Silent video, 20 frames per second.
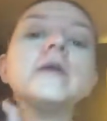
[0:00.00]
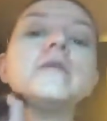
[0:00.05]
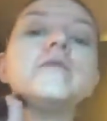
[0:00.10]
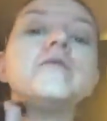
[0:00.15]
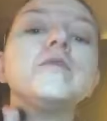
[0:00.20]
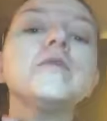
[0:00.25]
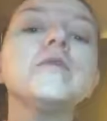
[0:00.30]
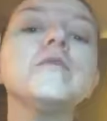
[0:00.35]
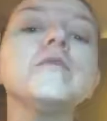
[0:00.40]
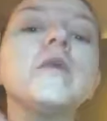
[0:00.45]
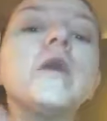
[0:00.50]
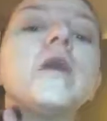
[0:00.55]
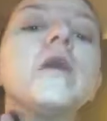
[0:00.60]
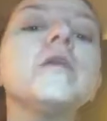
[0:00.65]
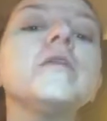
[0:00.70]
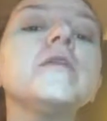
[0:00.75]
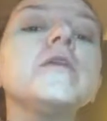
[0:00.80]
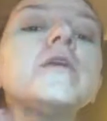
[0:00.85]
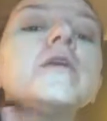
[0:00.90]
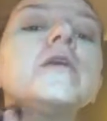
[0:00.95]
If you have
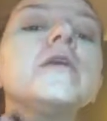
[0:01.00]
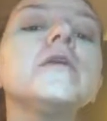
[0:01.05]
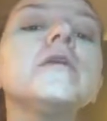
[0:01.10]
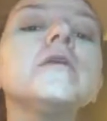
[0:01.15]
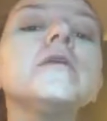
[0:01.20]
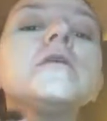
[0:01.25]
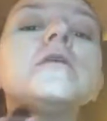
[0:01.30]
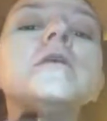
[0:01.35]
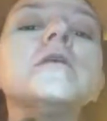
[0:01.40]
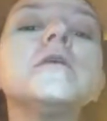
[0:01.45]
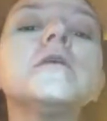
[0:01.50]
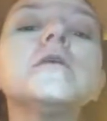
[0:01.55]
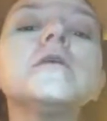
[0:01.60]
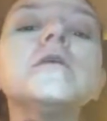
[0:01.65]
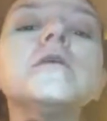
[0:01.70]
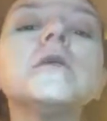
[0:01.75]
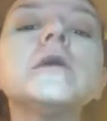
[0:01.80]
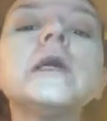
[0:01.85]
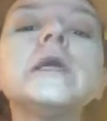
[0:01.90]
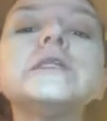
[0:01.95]
other
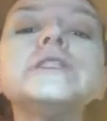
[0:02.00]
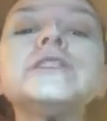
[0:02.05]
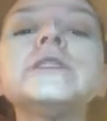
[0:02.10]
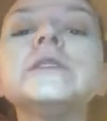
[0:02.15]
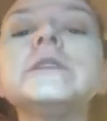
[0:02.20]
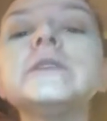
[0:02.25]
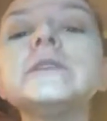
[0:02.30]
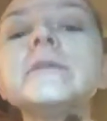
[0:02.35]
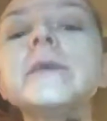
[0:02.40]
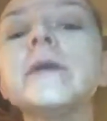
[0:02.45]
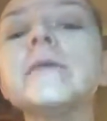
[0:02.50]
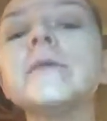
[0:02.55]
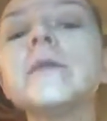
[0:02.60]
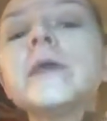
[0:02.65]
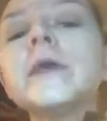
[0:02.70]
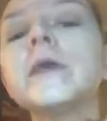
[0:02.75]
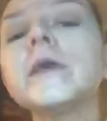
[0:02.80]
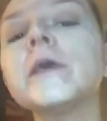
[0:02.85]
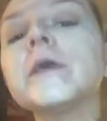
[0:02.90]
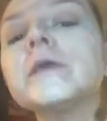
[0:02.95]
questions about
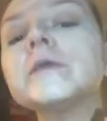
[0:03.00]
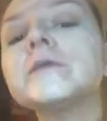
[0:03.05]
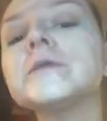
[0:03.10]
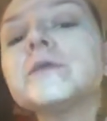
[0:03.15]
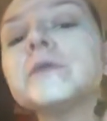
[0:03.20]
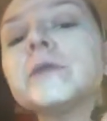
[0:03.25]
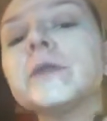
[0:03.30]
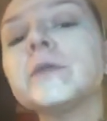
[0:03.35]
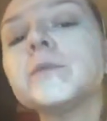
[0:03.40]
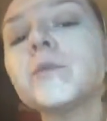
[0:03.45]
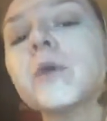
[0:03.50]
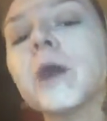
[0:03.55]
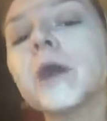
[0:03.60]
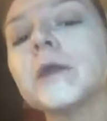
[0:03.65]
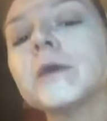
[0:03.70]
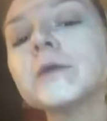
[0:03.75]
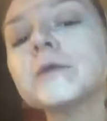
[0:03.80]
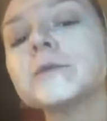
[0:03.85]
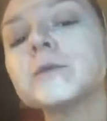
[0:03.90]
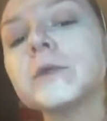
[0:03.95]
things, Younique
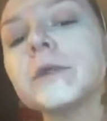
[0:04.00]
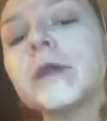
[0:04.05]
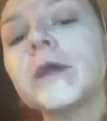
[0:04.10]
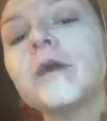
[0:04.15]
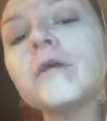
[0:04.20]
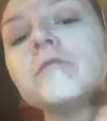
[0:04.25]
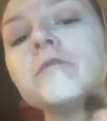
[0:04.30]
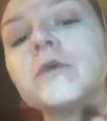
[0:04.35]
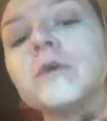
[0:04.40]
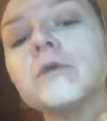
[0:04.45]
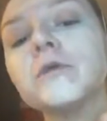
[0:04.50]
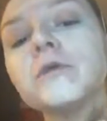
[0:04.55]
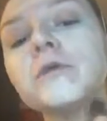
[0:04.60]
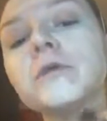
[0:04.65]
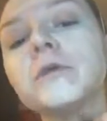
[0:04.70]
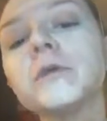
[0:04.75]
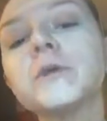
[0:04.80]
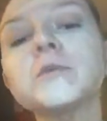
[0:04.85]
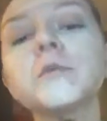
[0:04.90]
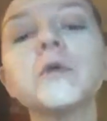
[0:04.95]
products, what have you, you
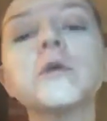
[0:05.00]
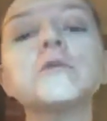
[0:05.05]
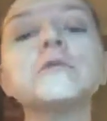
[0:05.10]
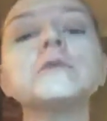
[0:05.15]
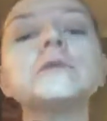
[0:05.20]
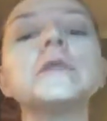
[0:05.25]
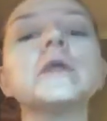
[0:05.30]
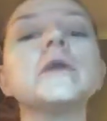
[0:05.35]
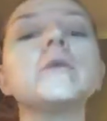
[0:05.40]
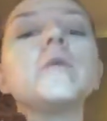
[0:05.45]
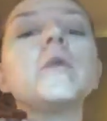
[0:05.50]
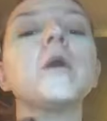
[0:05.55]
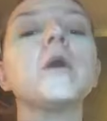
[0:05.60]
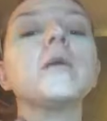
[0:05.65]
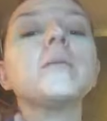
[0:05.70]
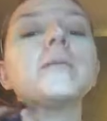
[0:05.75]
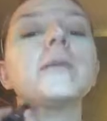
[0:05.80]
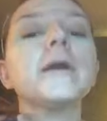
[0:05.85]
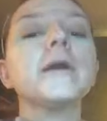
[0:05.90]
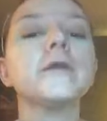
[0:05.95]
can post them
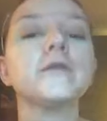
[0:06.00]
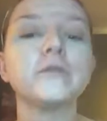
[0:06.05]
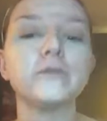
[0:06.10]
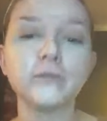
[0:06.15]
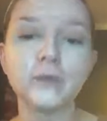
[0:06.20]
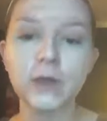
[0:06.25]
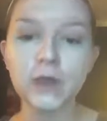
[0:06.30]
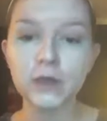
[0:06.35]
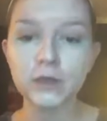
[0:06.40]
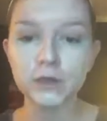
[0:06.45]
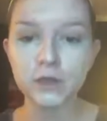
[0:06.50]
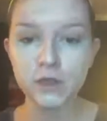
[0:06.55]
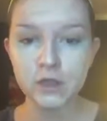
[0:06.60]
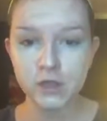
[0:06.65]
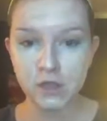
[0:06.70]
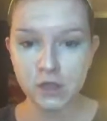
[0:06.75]
on my thread,